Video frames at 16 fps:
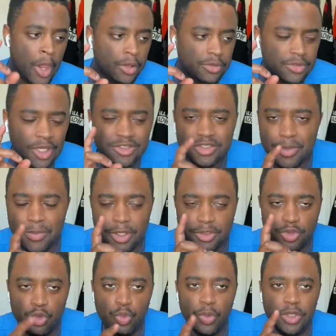next time I
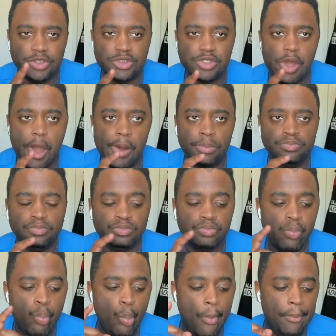do Wingstop,
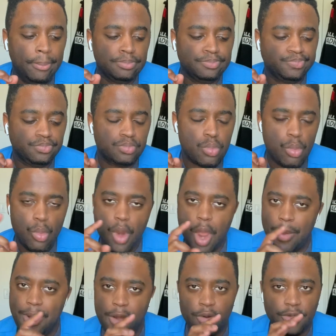
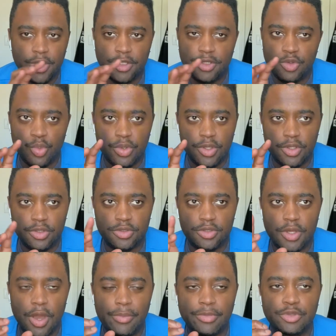I'm not gonna get the wings.
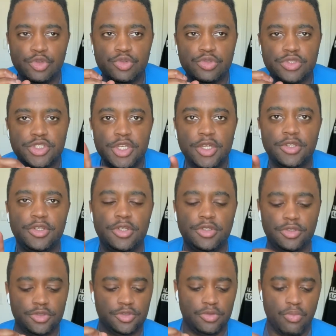I'm gonna do chicken
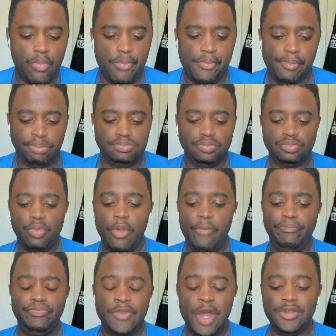tenders.
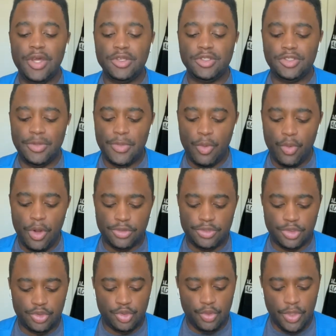That was like something I wanted to
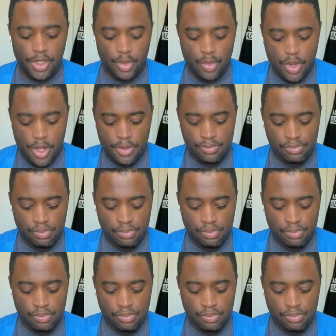do anyway. And